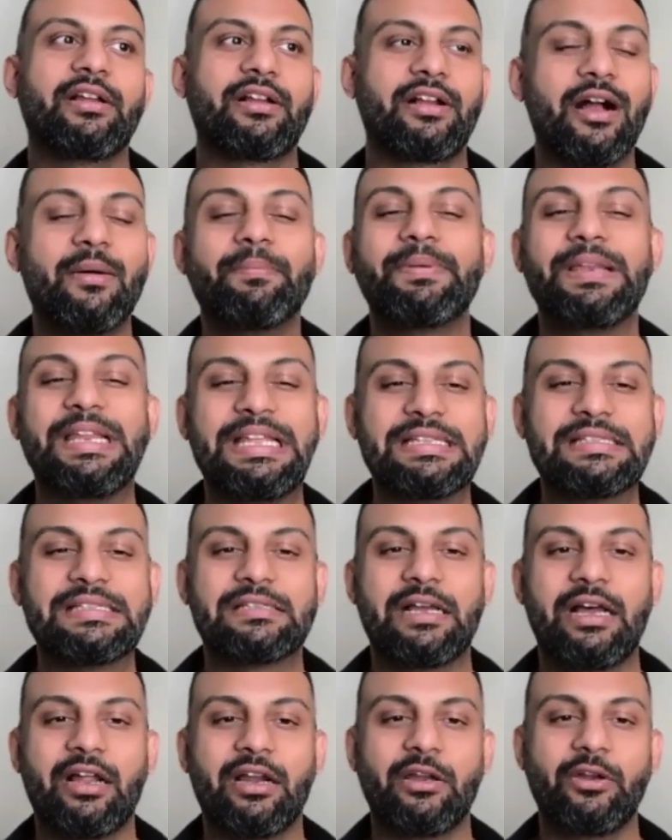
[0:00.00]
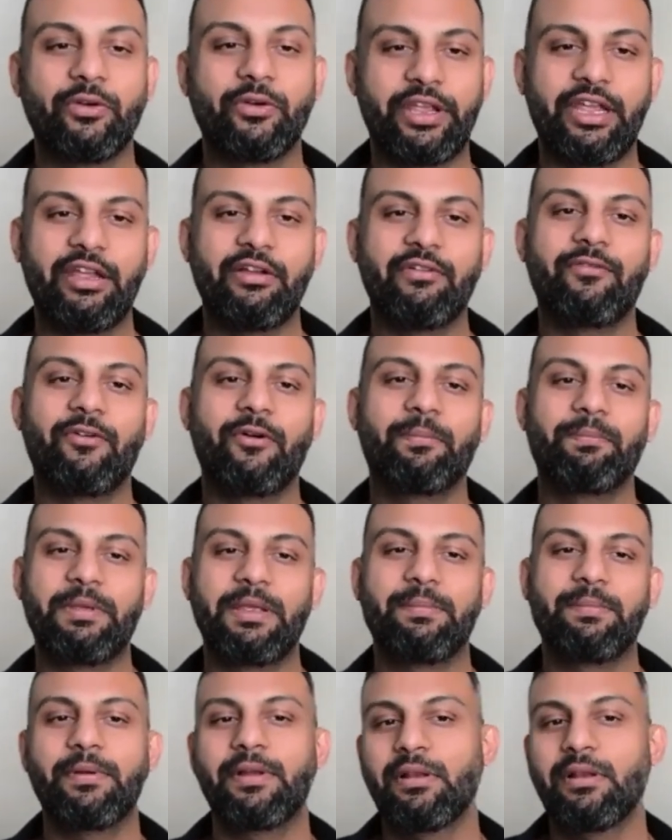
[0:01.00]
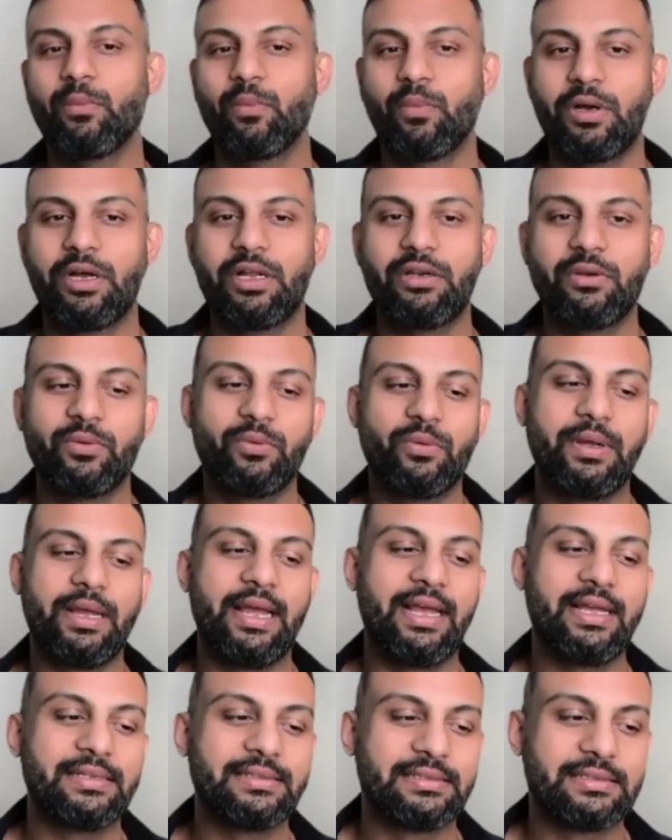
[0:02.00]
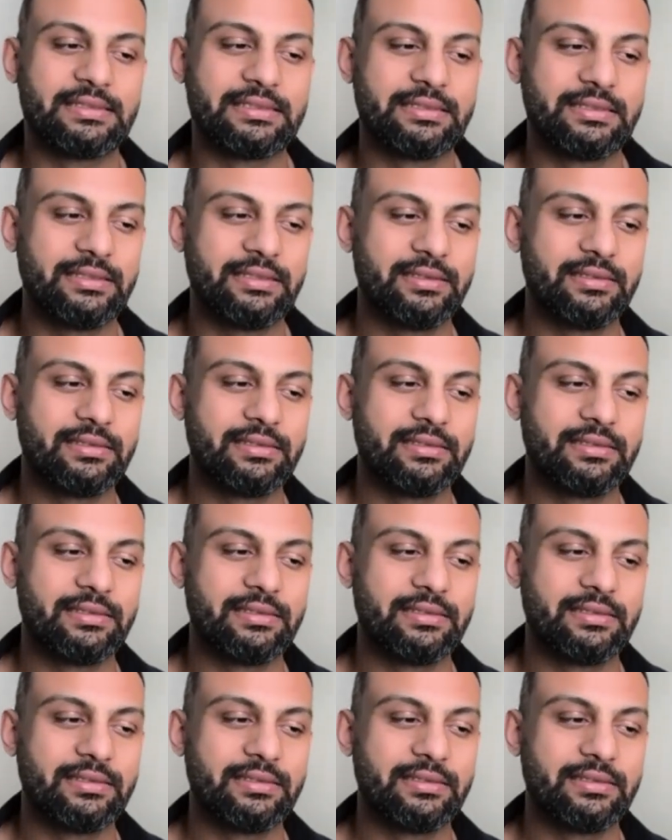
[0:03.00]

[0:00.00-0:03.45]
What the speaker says: companies are looking for people, one who has